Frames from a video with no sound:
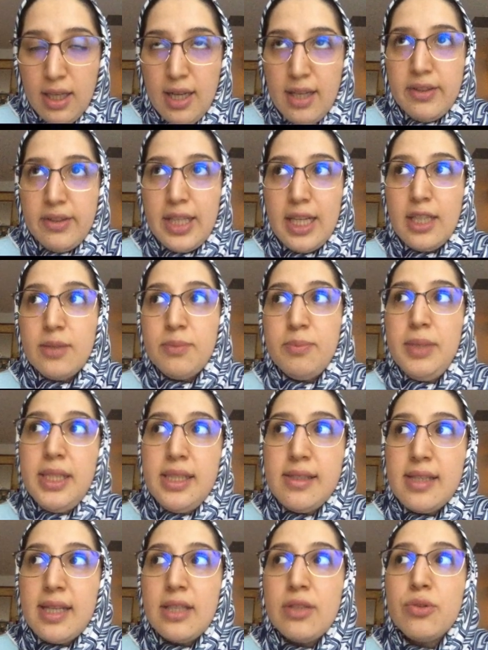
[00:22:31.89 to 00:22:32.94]
then it means
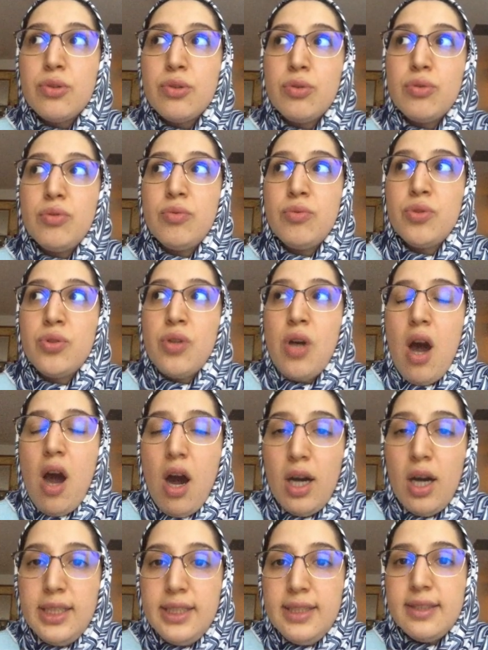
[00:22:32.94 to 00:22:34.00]
that to
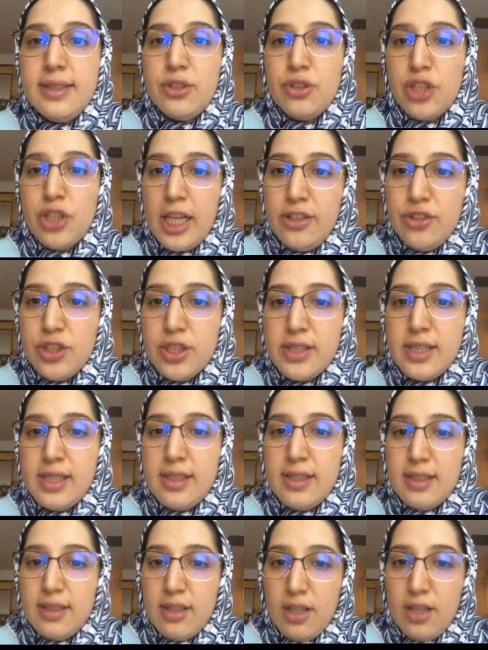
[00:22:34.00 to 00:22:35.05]
hide the changes in
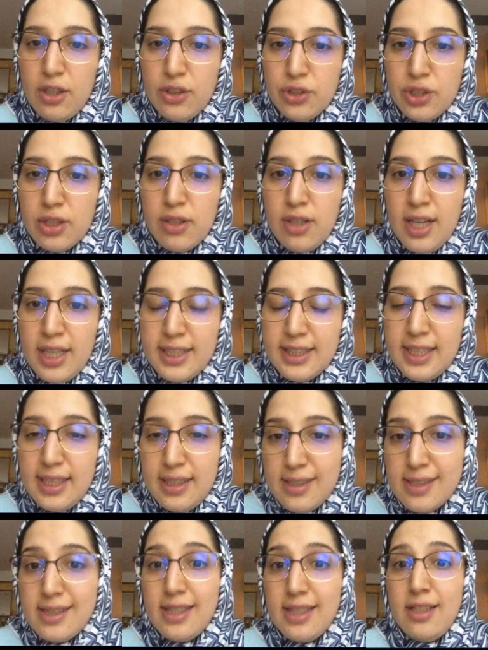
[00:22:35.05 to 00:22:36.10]
the underlying data
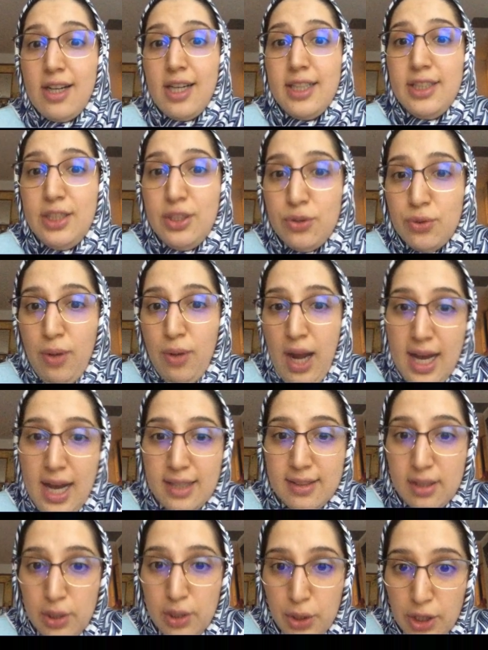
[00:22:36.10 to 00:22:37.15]
set, I need to add a
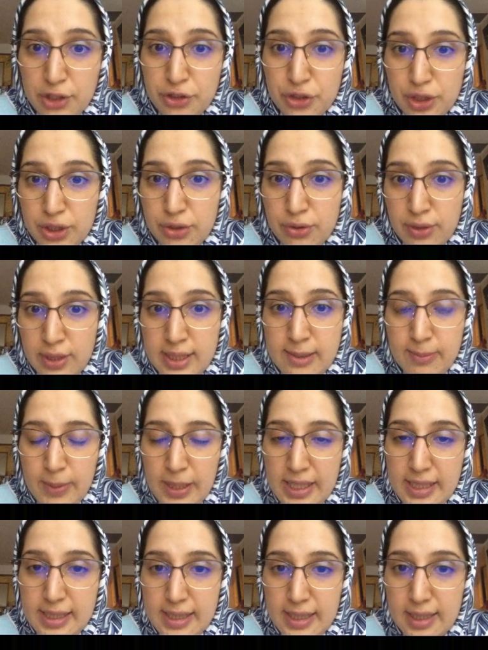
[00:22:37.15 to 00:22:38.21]
larger noise,
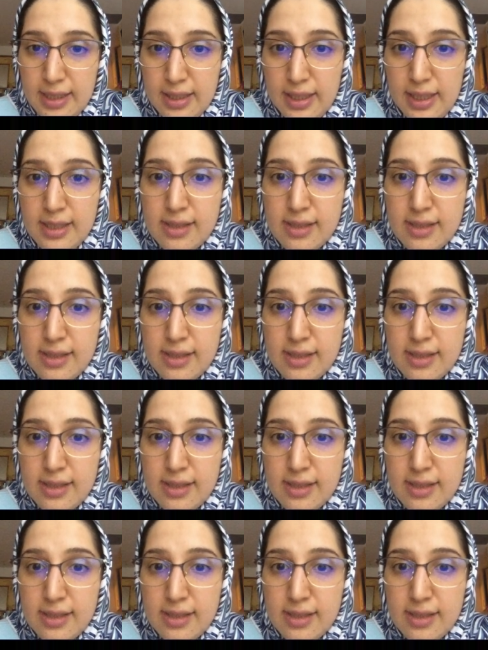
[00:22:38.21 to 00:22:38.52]
basically.